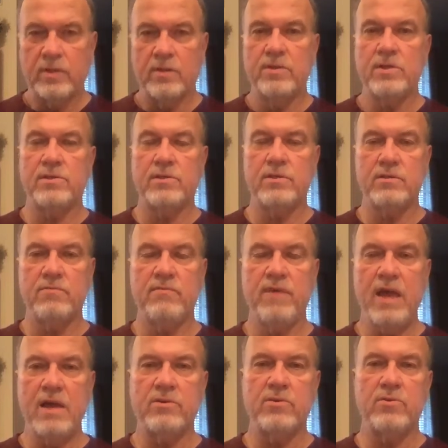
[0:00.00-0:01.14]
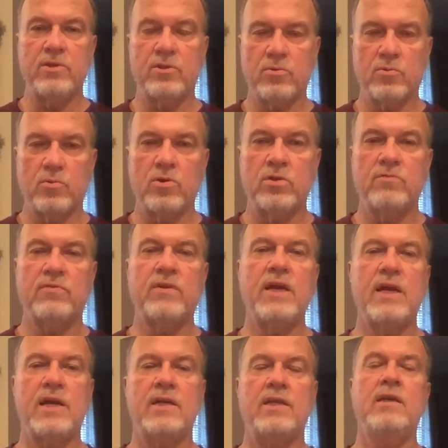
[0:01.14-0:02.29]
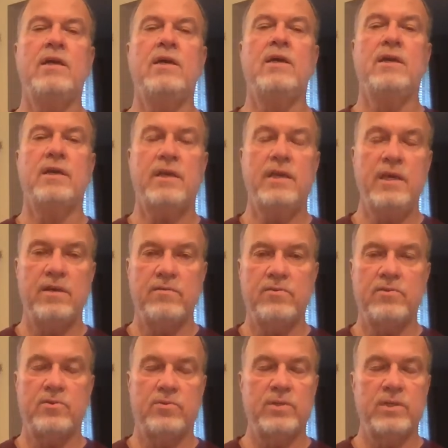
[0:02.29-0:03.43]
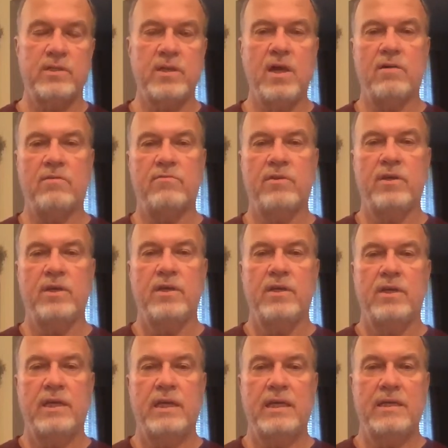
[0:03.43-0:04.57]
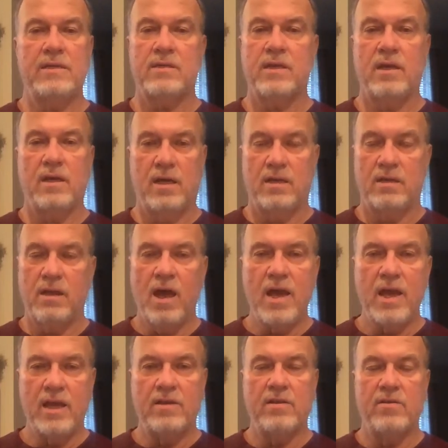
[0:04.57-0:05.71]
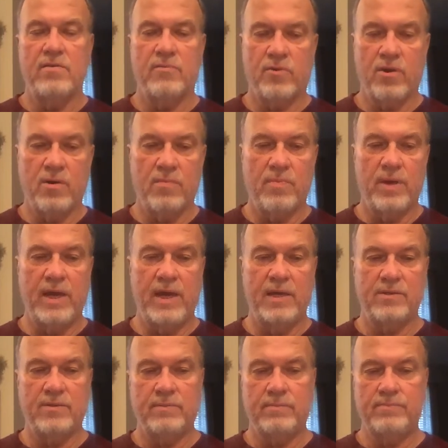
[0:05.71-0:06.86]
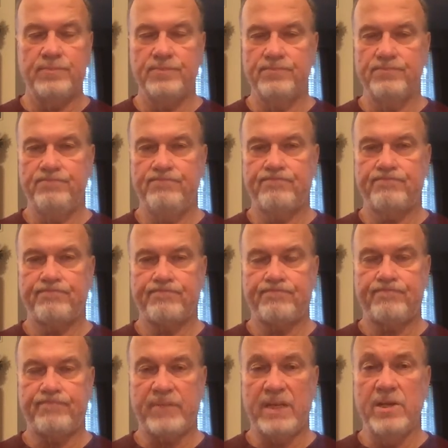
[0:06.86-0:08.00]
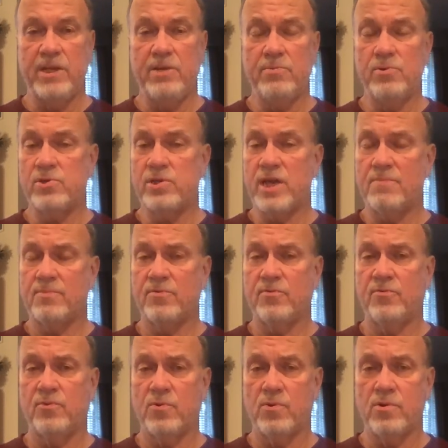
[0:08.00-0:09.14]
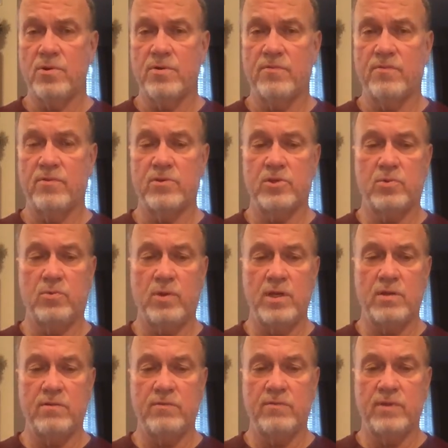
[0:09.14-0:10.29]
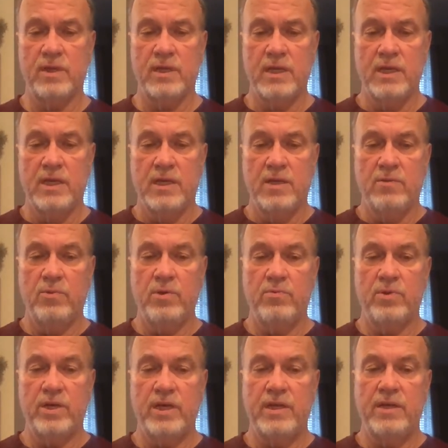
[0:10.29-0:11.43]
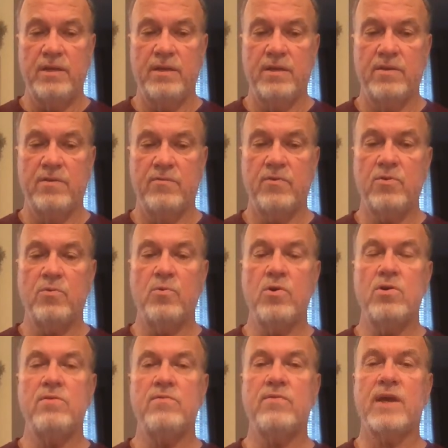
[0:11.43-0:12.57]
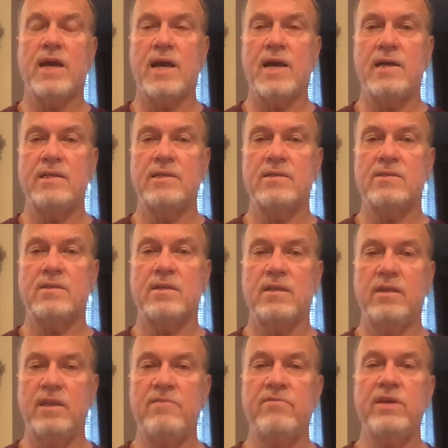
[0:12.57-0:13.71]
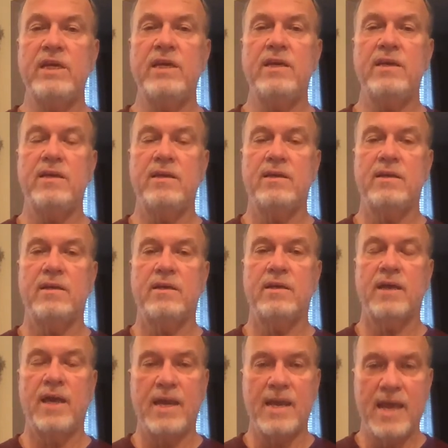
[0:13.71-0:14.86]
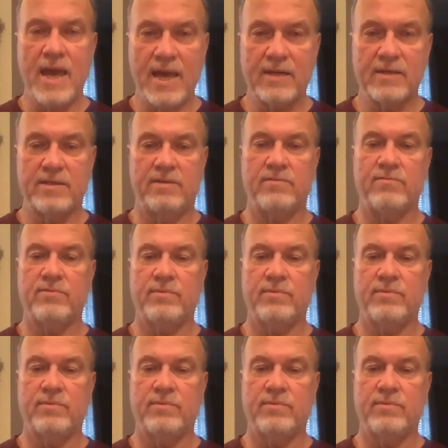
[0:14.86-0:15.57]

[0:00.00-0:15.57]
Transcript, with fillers: This is the value that the word of God gives to itself. It is a, a light for our paths. In Hebrews chapter 4, verse 12, we read, For the word of God is living and active,